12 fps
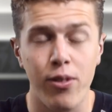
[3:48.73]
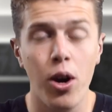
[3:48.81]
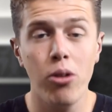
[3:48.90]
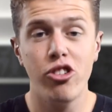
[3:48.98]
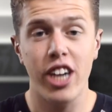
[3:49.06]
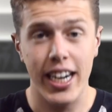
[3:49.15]

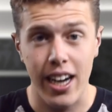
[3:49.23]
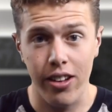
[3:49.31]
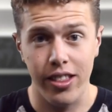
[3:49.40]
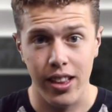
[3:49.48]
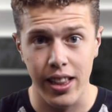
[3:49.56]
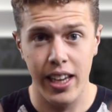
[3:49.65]
go check
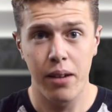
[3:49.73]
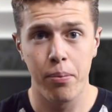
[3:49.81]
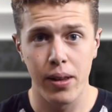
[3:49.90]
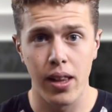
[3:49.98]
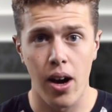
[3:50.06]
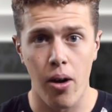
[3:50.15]
out the link
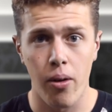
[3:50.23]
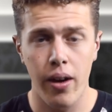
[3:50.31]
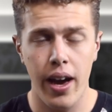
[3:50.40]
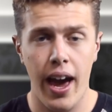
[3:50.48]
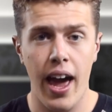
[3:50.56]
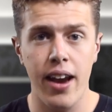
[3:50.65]
below.
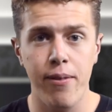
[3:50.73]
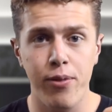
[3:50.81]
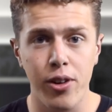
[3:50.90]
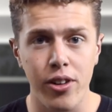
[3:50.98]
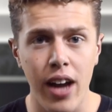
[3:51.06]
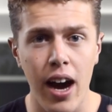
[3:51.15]
And if
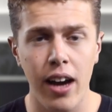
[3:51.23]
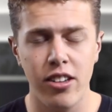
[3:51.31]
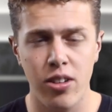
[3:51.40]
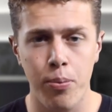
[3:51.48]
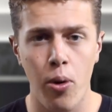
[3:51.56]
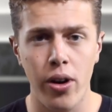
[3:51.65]
you're not
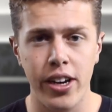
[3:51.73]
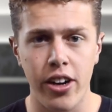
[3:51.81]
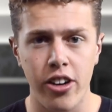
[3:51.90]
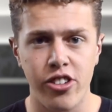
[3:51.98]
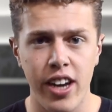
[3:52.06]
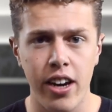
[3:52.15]
supporting
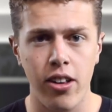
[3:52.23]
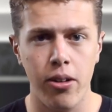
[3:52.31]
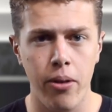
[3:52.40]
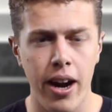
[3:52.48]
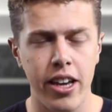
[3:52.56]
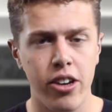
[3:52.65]
our channel
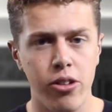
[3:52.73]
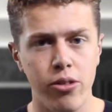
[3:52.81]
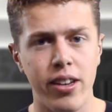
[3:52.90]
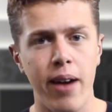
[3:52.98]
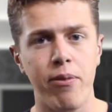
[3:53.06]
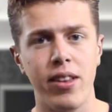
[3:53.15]
already, you
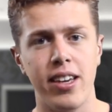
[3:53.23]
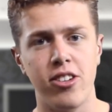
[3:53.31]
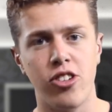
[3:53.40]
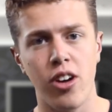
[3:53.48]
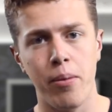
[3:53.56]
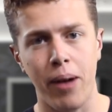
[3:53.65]
definitely
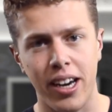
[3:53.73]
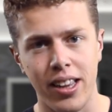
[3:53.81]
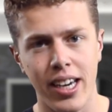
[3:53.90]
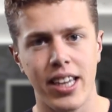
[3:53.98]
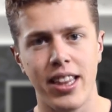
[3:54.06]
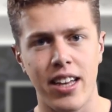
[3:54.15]
should by
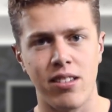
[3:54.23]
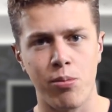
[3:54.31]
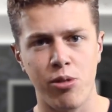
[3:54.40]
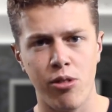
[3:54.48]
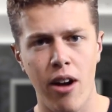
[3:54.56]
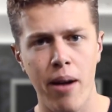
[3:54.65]
clicking that
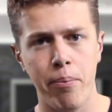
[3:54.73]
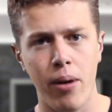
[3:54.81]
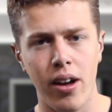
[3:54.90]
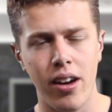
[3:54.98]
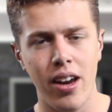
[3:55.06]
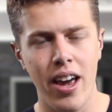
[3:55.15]
subscribe
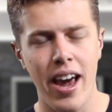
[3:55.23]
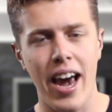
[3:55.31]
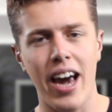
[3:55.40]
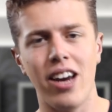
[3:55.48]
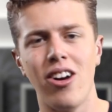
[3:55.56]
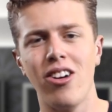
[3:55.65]
button
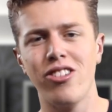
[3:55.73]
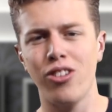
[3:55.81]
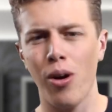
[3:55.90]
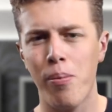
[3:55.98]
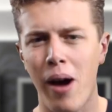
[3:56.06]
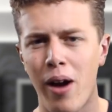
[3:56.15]
and
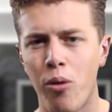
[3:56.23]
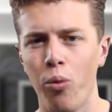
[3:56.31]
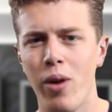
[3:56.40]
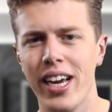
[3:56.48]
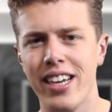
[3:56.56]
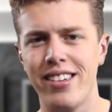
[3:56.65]
also by
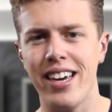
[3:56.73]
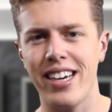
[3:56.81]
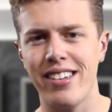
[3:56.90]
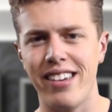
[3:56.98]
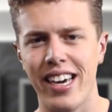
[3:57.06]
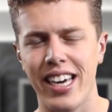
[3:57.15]

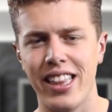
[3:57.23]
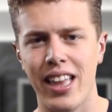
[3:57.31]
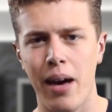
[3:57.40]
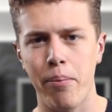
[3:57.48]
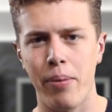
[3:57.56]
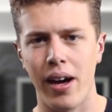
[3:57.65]
ring-a-ding-dinging
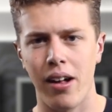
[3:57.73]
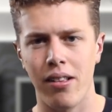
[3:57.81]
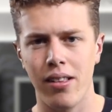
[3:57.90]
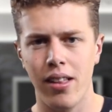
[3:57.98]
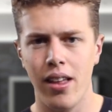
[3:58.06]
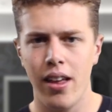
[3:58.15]
that
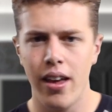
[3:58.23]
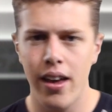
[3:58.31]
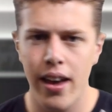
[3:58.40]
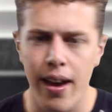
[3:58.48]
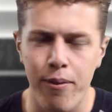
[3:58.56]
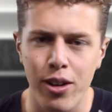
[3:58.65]
bell.
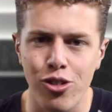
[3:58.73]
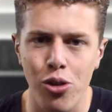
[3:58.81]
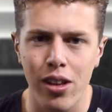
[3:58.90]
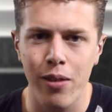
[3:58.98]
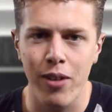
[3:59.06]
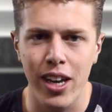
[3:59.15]
If you
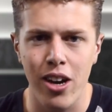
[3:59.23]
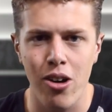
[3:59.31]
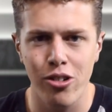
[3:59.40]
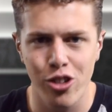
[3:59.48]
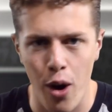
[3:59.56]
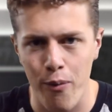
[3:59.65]
enjoyed the
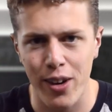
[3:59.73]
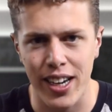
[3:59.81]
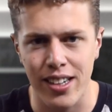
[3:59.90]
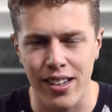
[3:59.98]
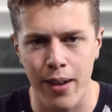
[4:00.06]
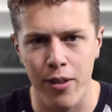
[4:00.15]
video, don't forget to give